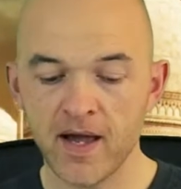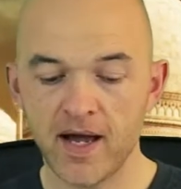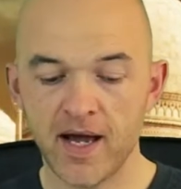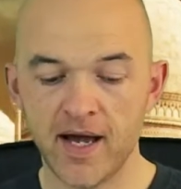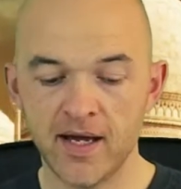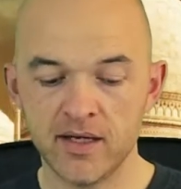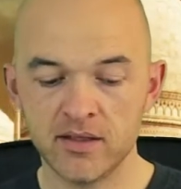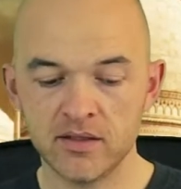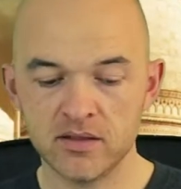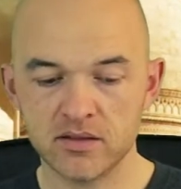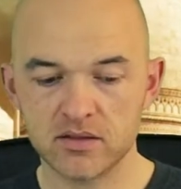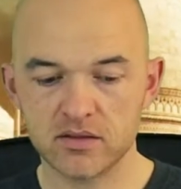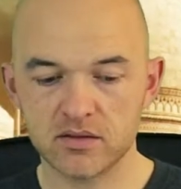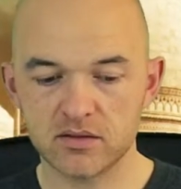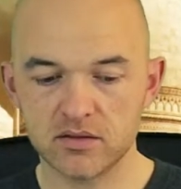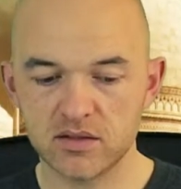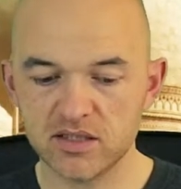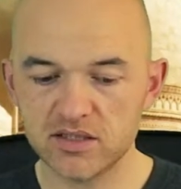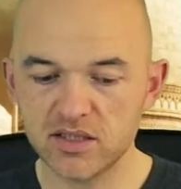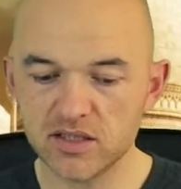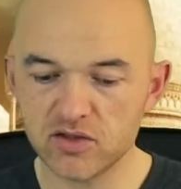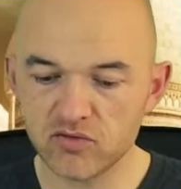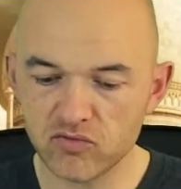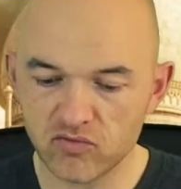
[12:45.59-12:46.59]
And
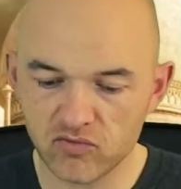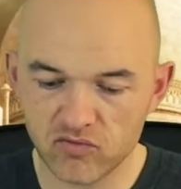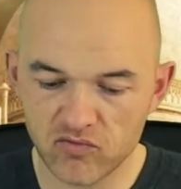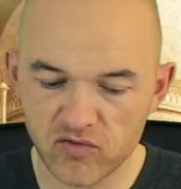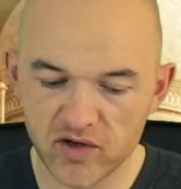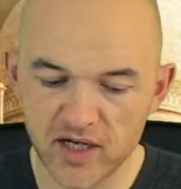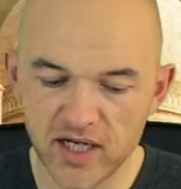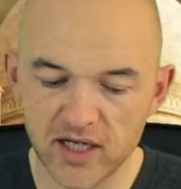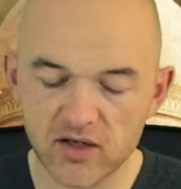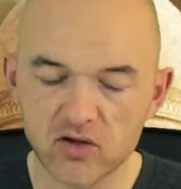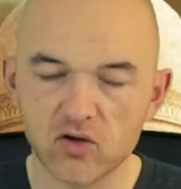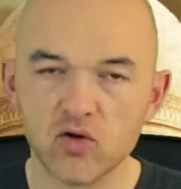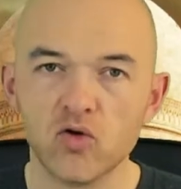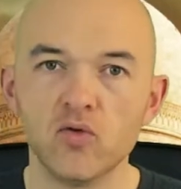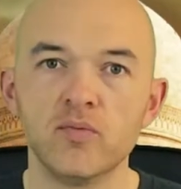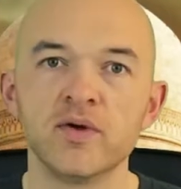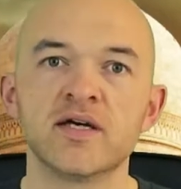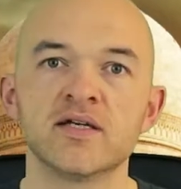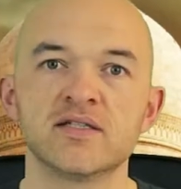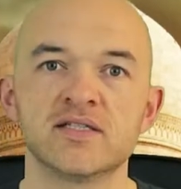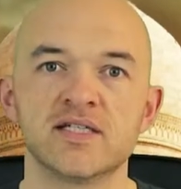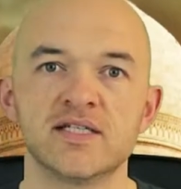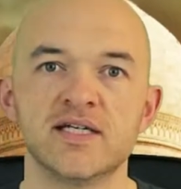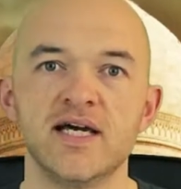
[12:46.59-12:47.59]
this is really cool
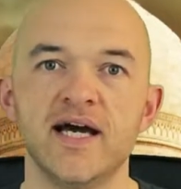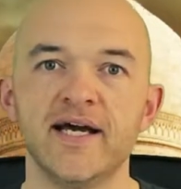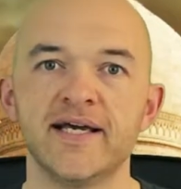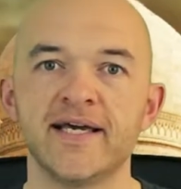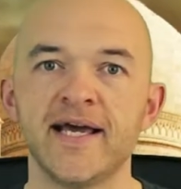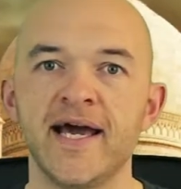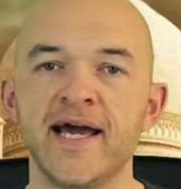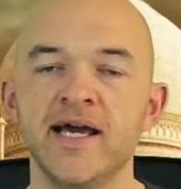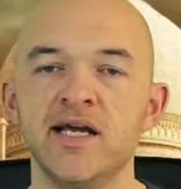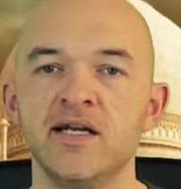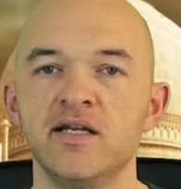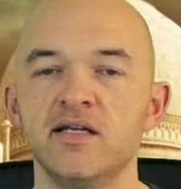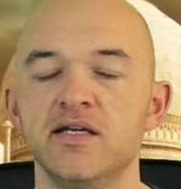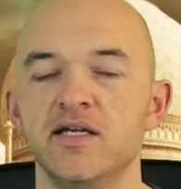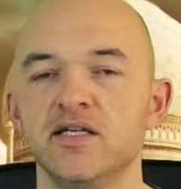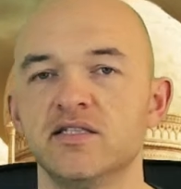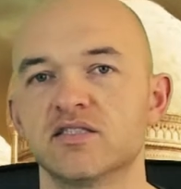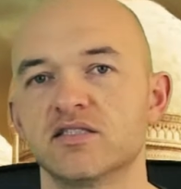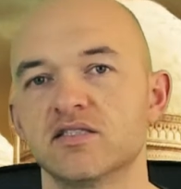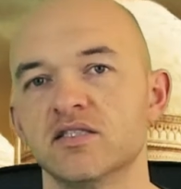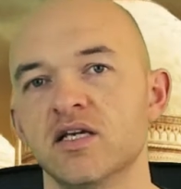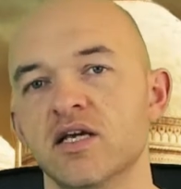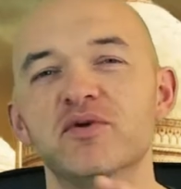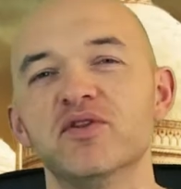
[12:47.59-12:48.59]
because again,
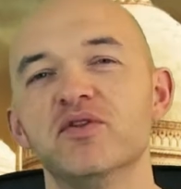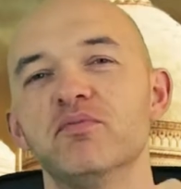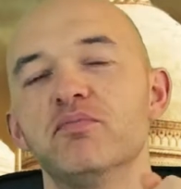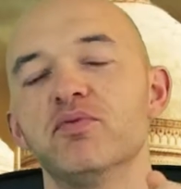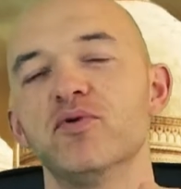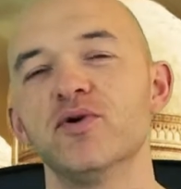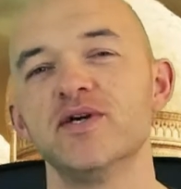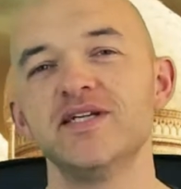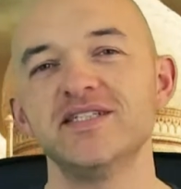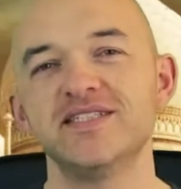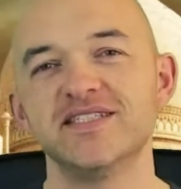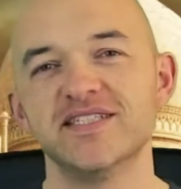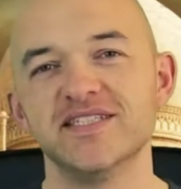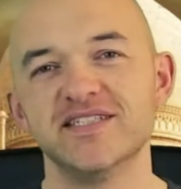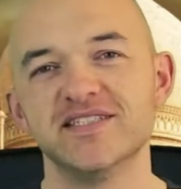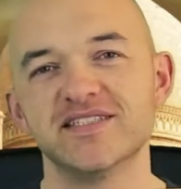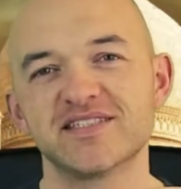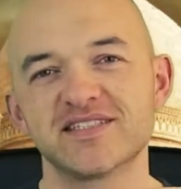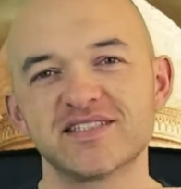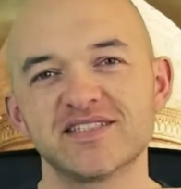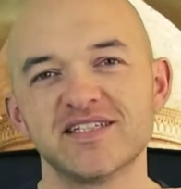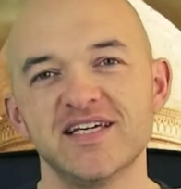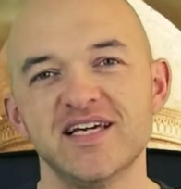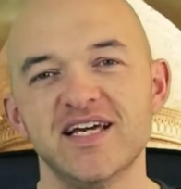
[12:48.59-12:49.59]
but the point
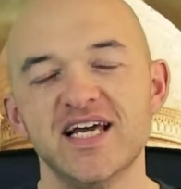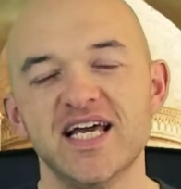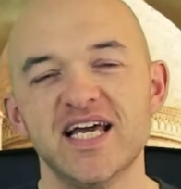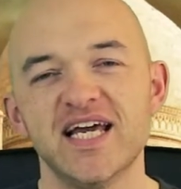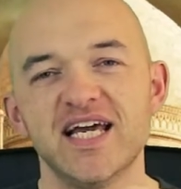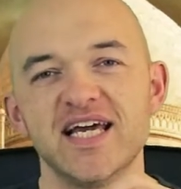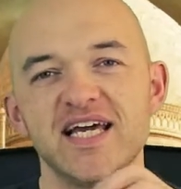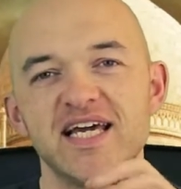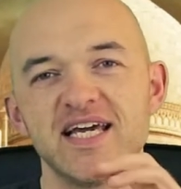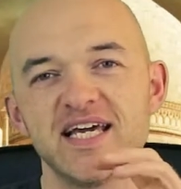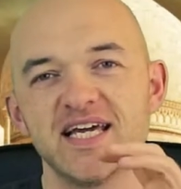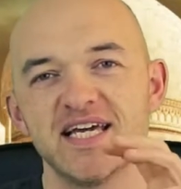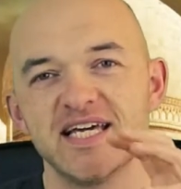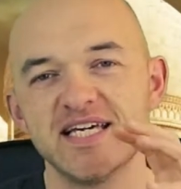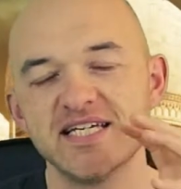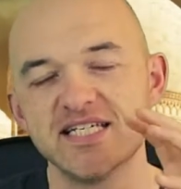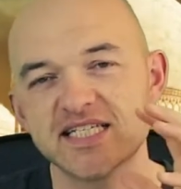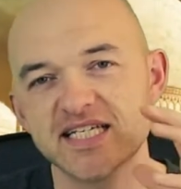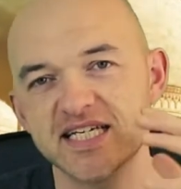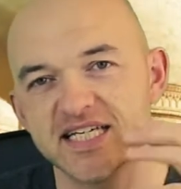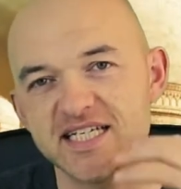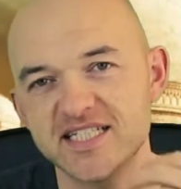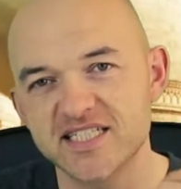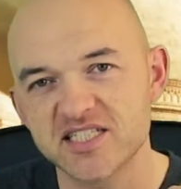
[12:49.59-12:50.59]
is
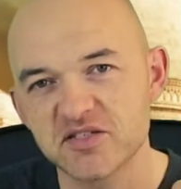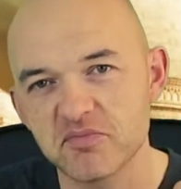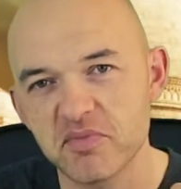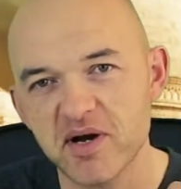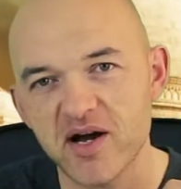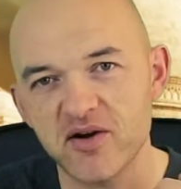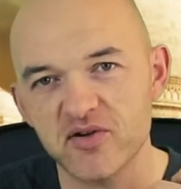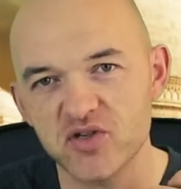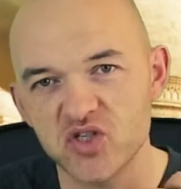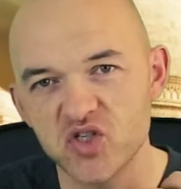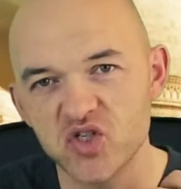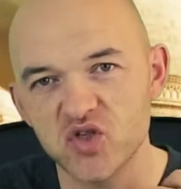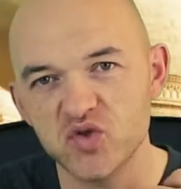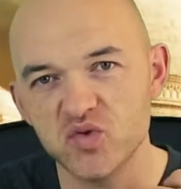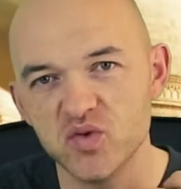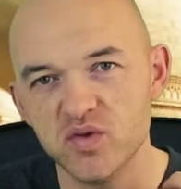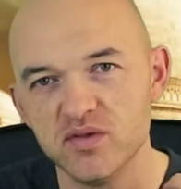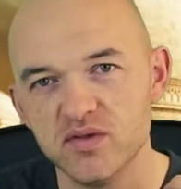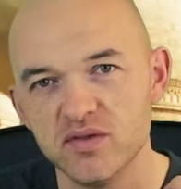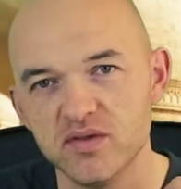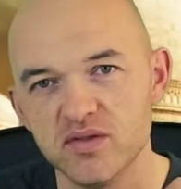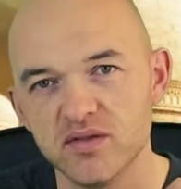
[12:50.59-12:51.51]
it's about you.